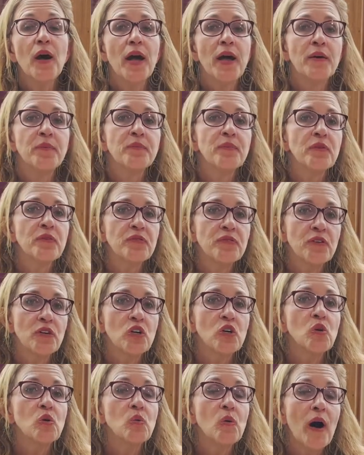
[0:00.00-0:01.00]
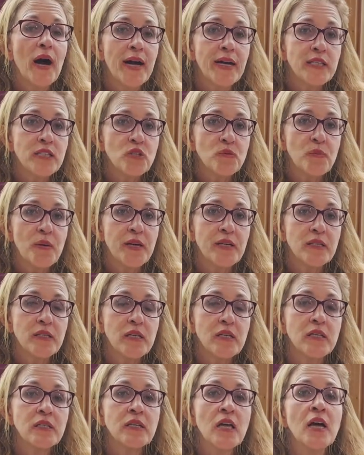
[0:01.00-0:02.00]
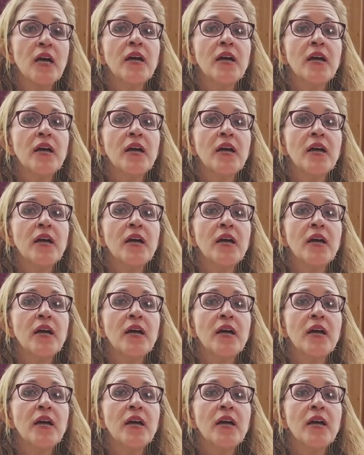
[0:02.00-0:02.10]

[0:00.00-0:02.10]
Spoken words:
and prefer quiet spaces